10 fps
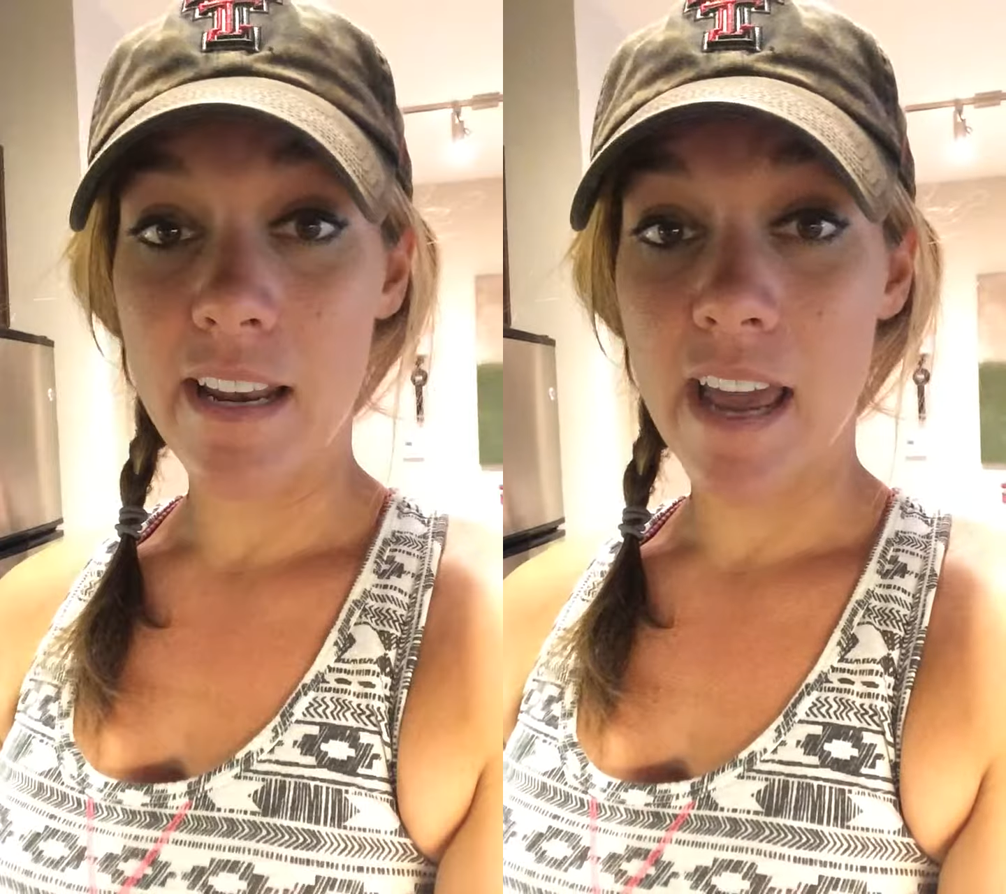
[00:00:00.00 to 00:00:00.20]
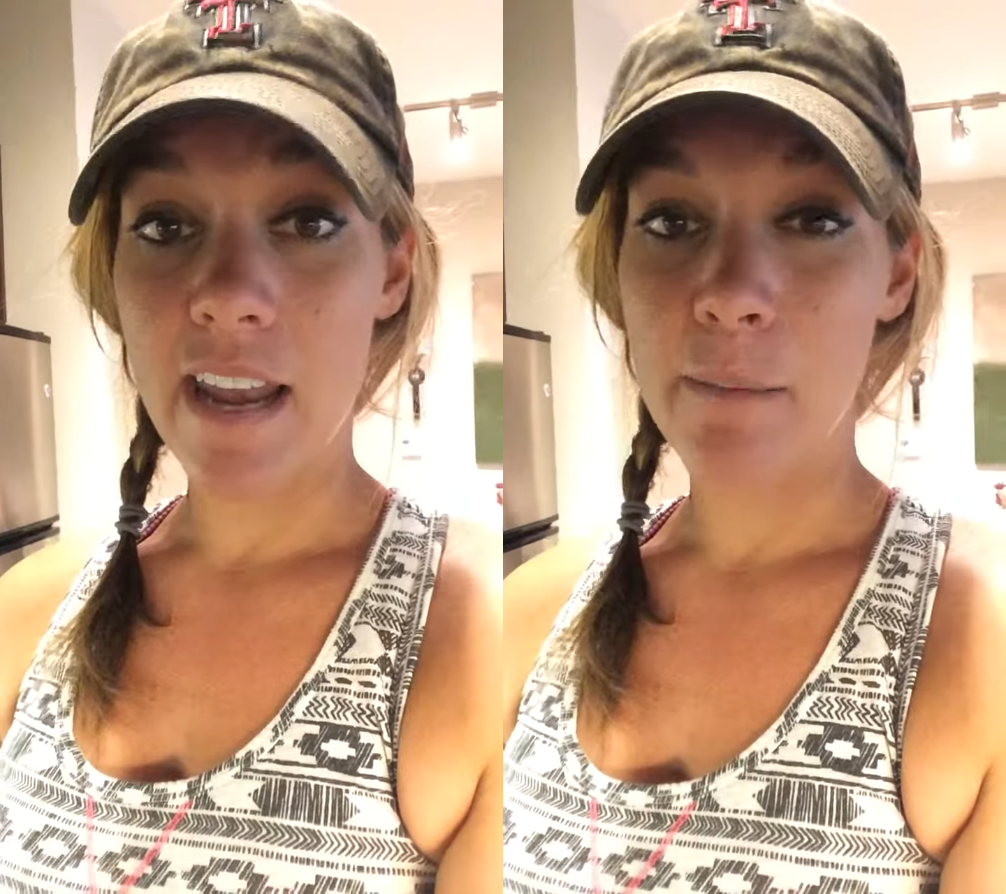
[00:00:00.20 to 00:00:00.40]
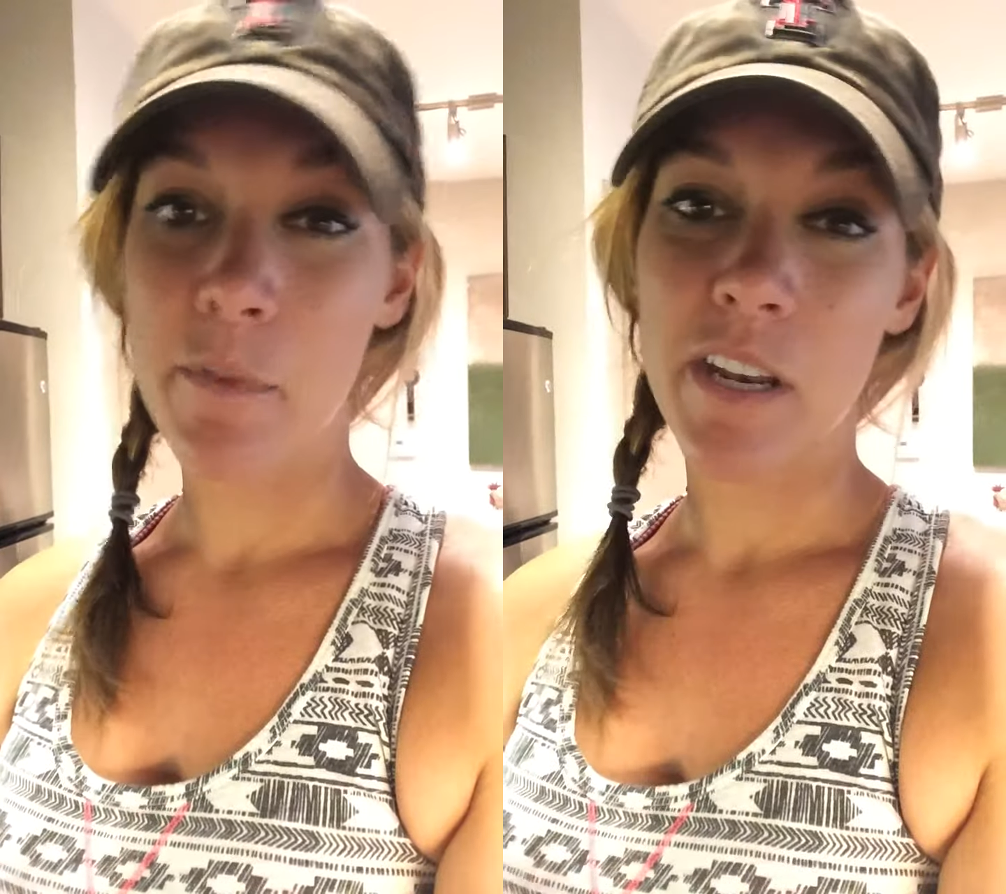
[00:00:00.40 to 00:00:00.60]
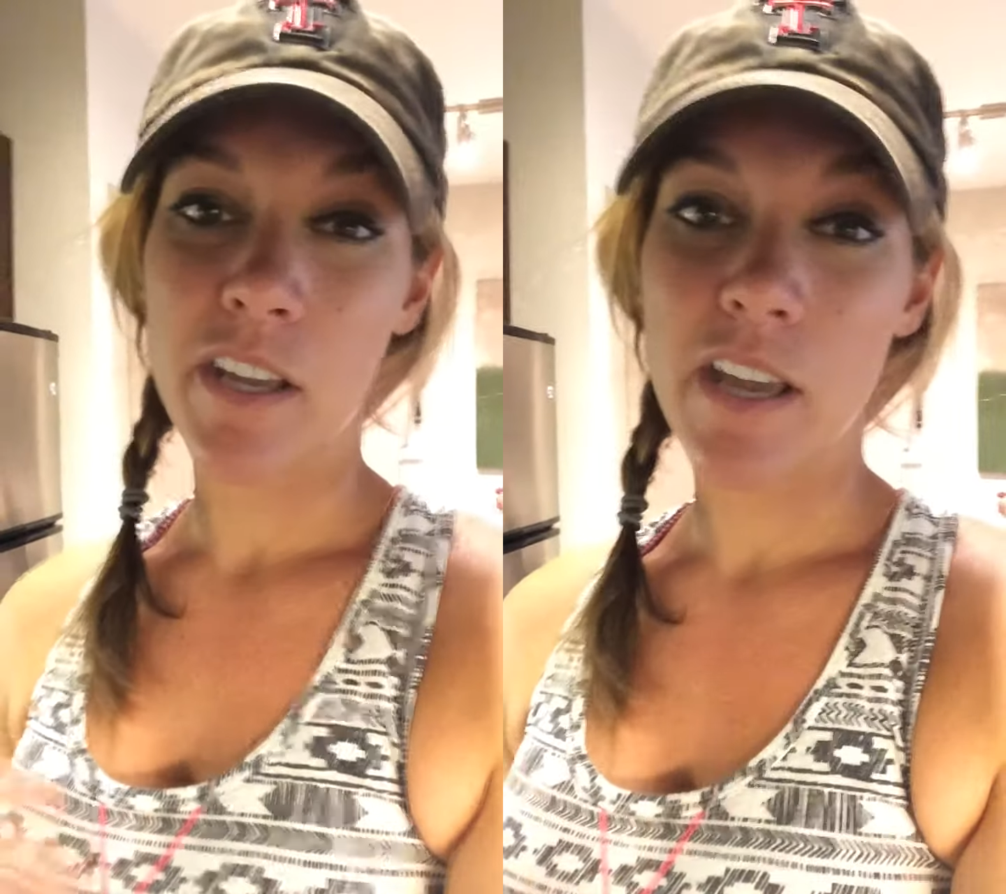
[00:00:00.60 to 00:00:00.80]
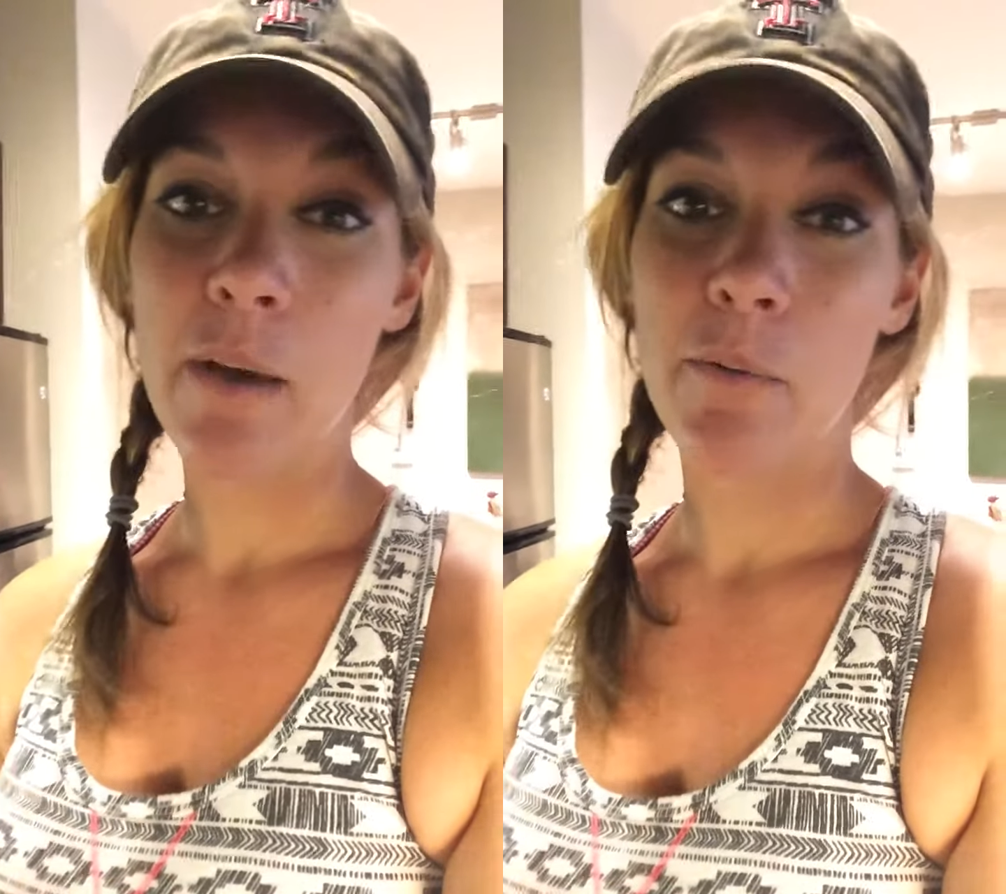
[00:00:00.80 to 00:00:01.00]
and
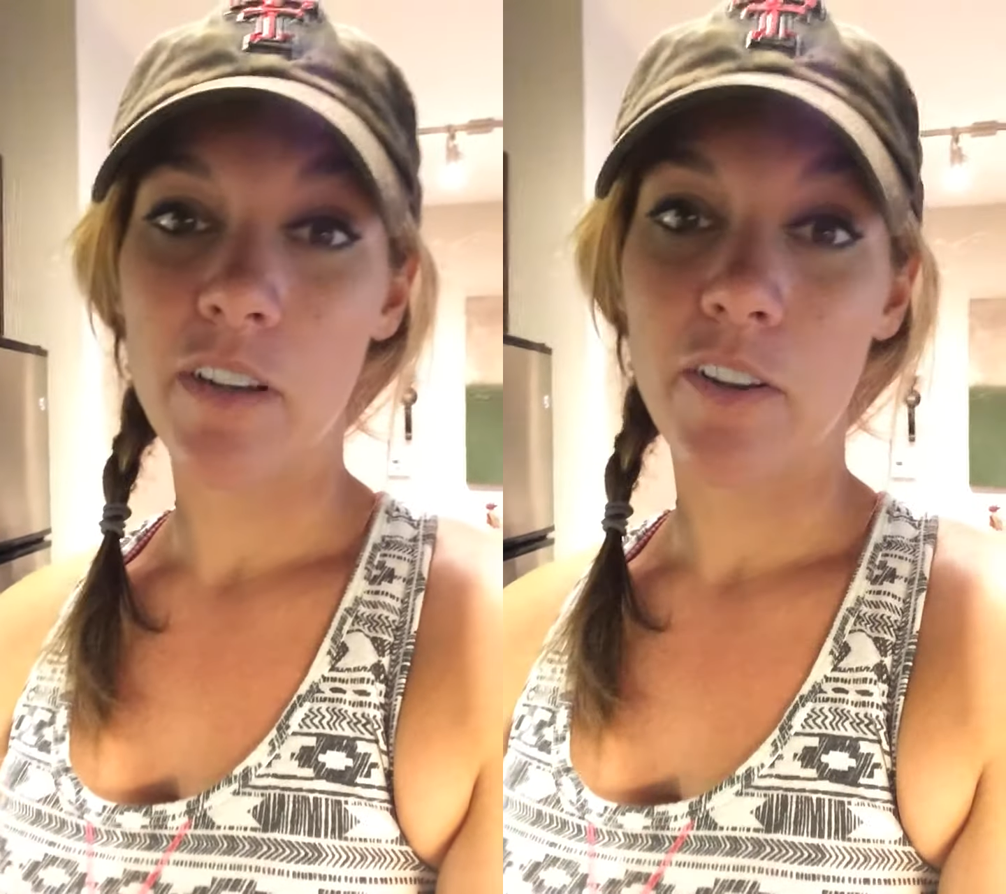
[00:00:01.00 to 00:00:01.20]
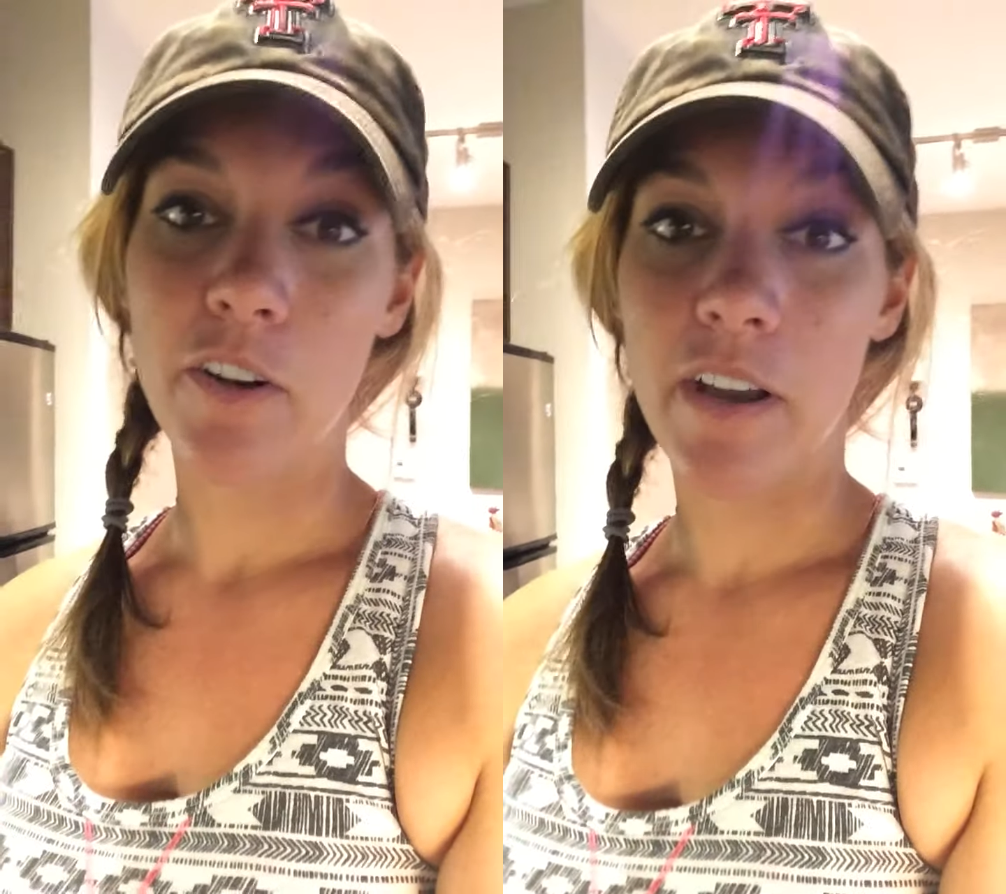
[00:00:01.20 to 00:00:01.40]
I want